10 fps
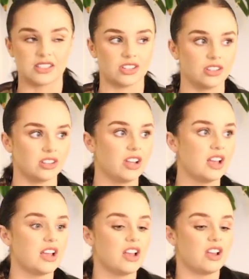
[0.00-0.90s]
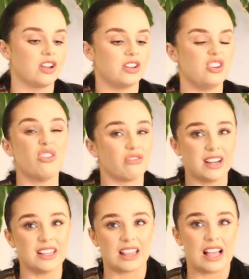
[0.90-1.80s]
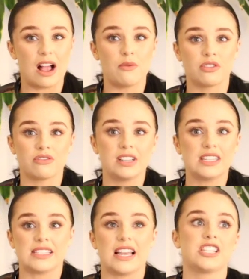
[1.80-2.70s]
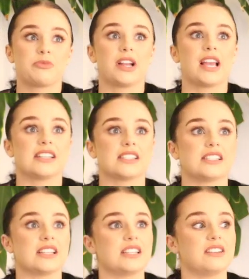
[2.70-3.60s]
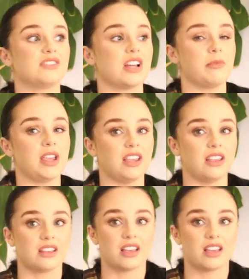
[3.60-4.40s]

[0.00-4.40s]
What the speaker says: So not really, like I wouldn't really say Sprink has a sensitive tummy.